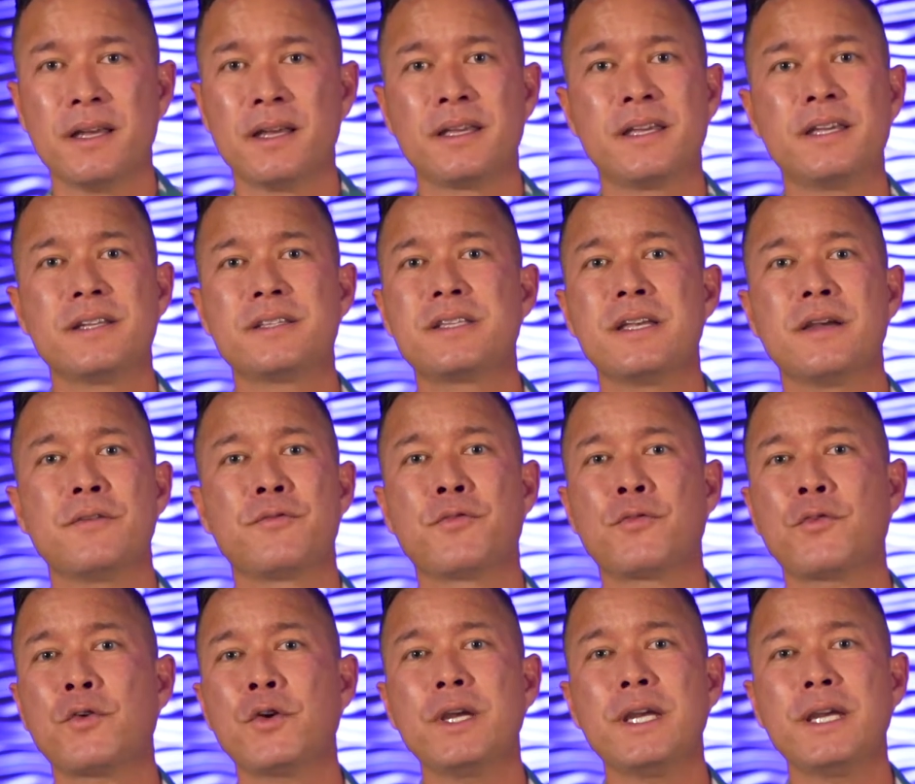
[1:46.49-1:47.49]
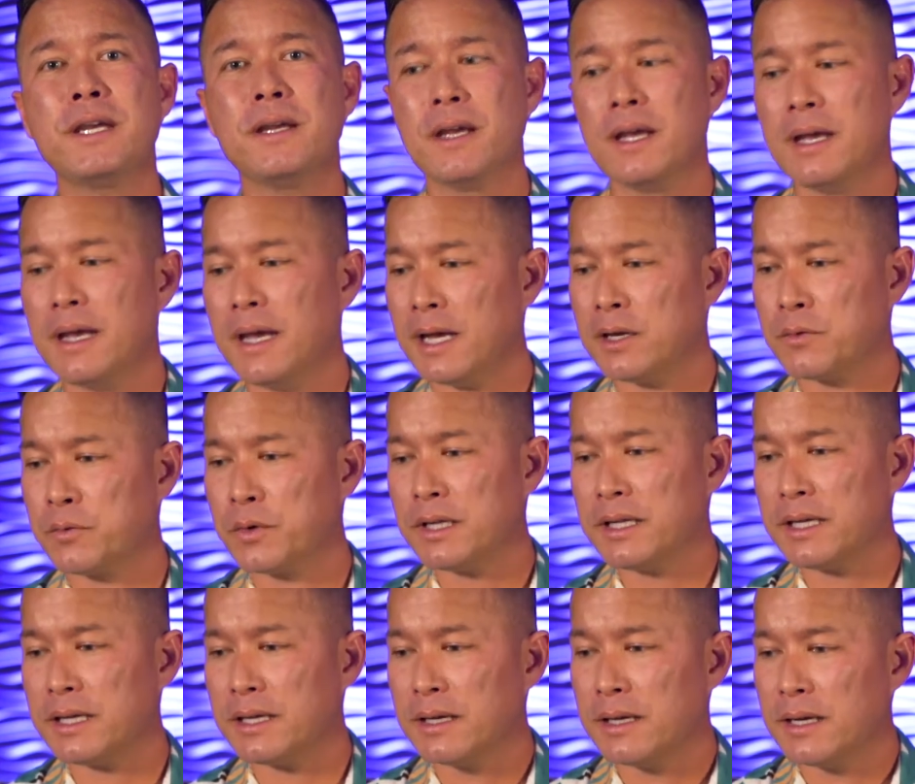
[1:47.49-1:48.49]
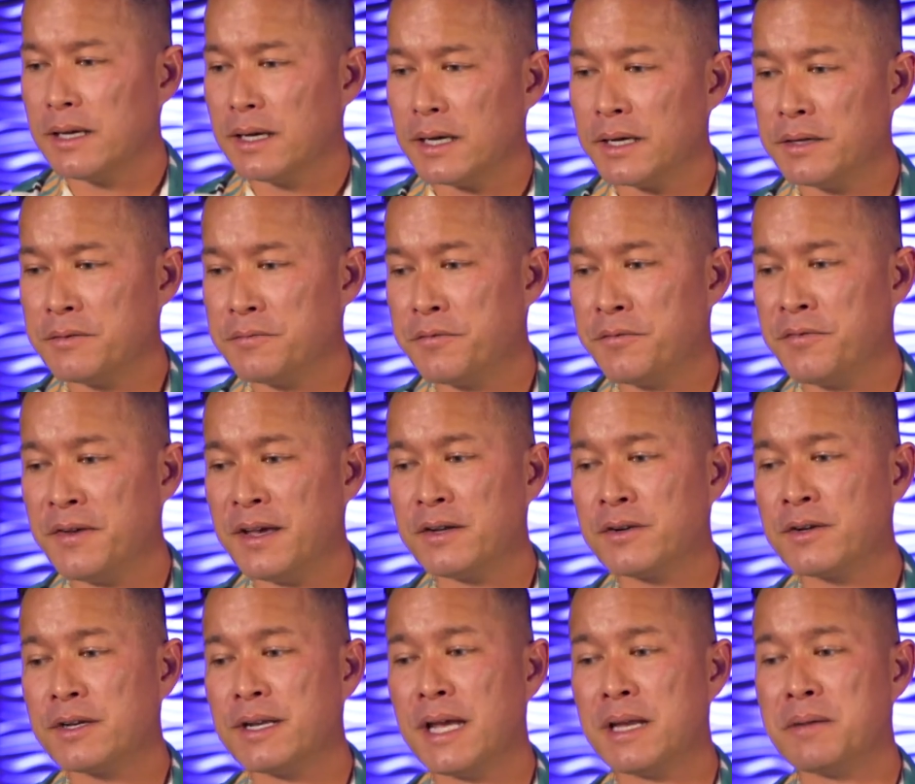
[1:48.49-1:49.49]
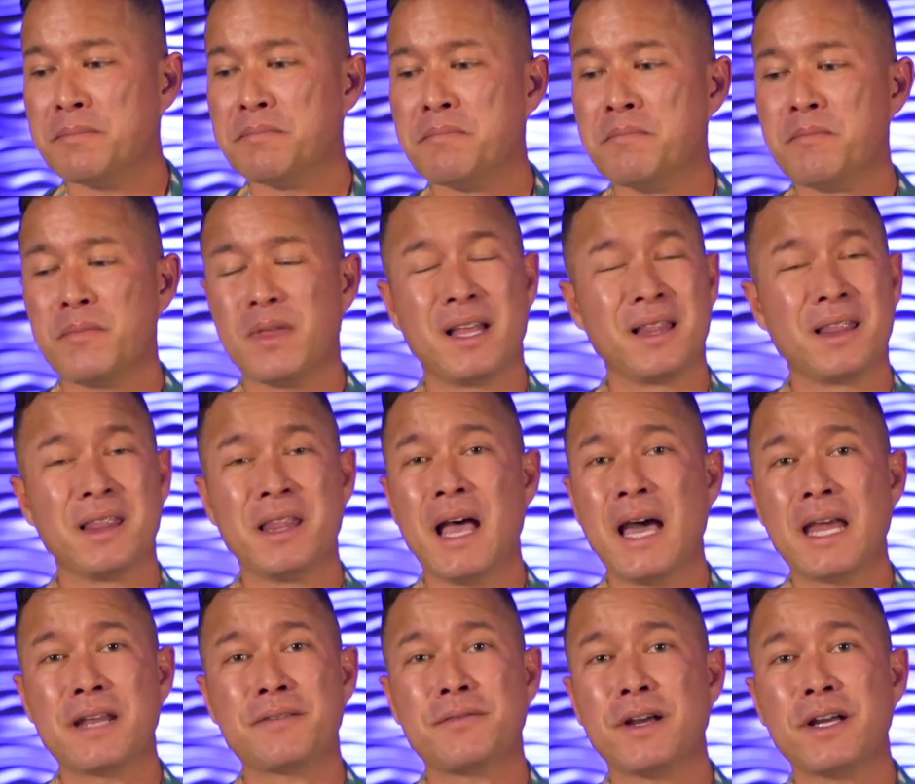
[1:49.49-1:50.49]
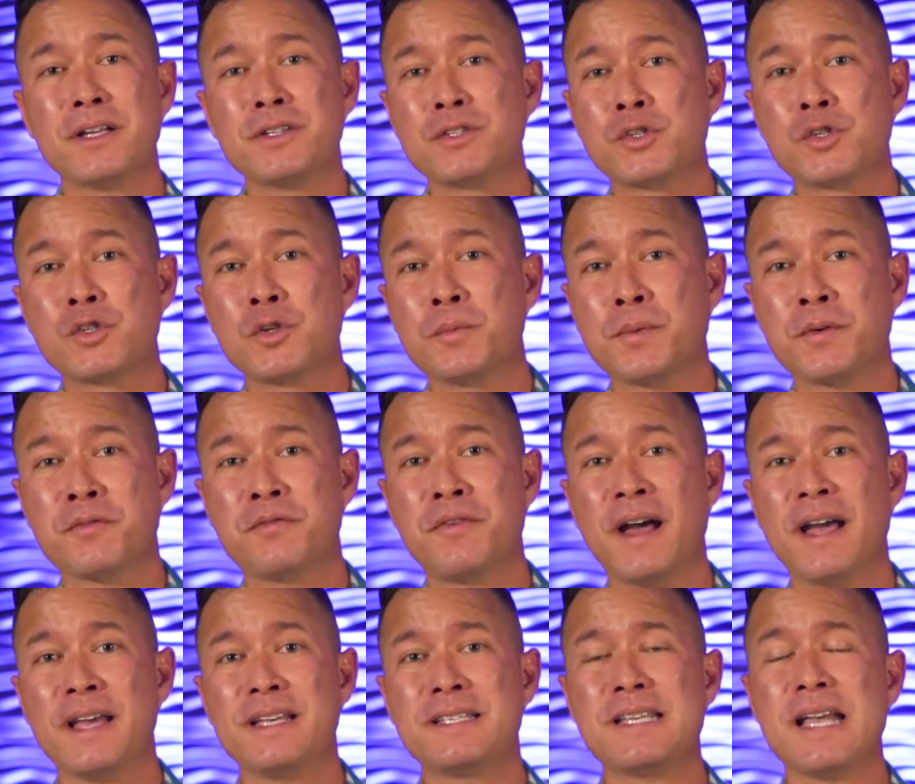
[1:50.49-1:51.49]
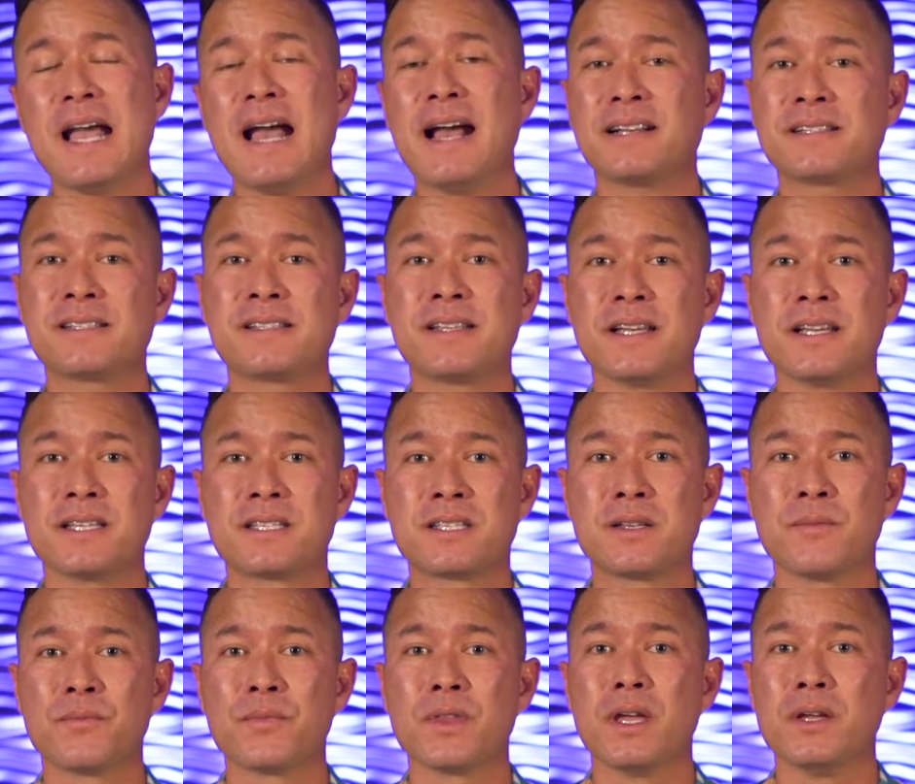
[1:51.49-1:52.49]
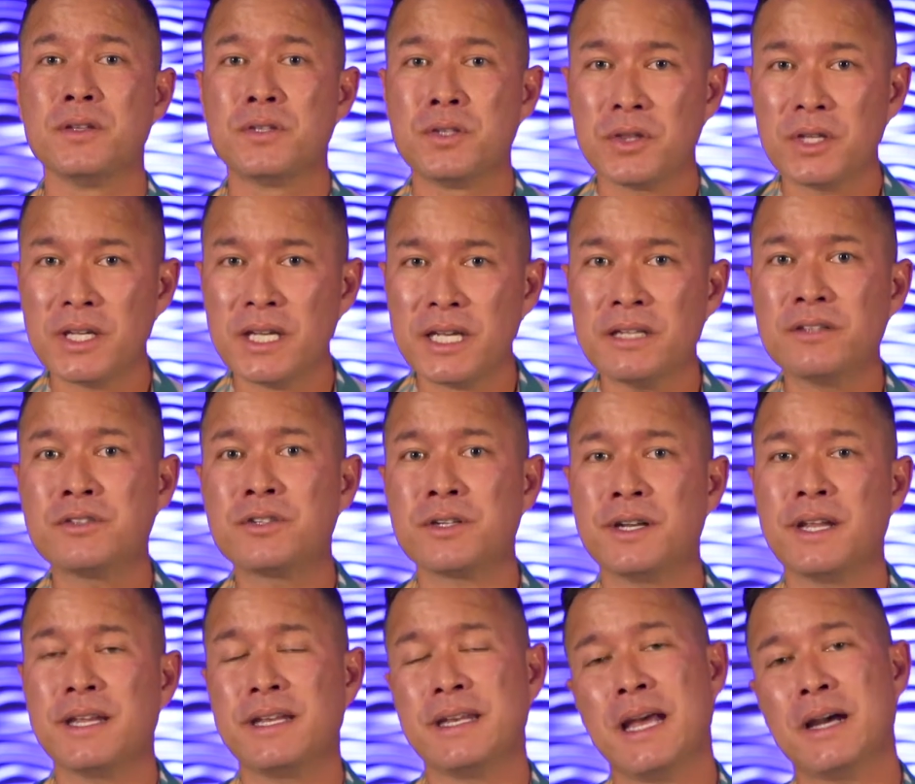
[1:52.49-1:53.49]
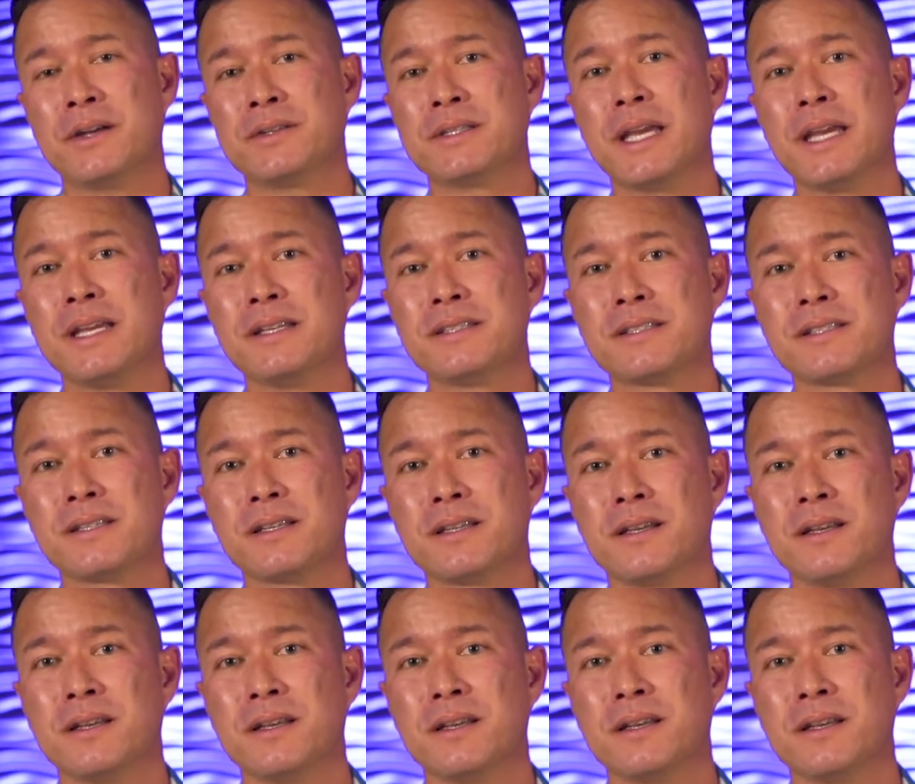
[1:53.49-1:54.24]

Kids have free and really unfettered and a lot of unsupervised access to the internet nowadays.